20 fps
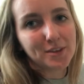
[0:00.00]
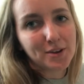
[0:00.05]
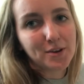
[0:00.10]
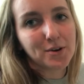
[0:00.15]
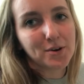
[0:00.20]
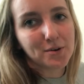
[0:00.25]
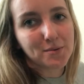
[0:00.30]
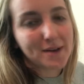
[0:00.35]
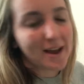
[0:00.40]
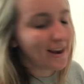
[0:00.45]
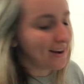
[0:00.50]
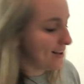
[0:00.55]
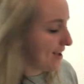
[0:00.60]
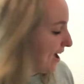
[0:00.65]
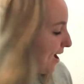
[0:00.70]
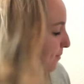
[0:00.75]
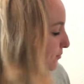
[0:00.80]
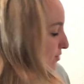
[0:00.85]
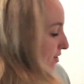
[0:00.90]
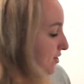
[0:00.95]
You're right,
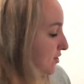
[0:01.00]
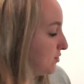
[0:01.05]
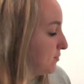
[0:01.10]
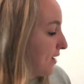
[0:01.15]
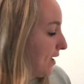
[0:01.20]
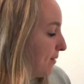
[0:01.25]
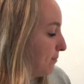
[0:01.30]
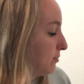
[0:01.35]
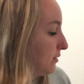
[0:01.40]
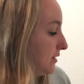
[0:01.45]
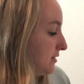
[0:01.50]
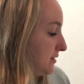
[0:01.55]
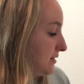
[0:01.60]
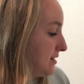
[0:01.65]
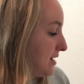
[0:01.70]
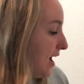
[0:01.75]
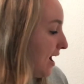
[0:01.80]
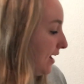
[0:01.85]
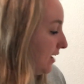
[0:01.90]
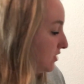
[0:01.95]
I'm trying to do 8 plus
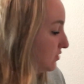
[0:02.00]
9.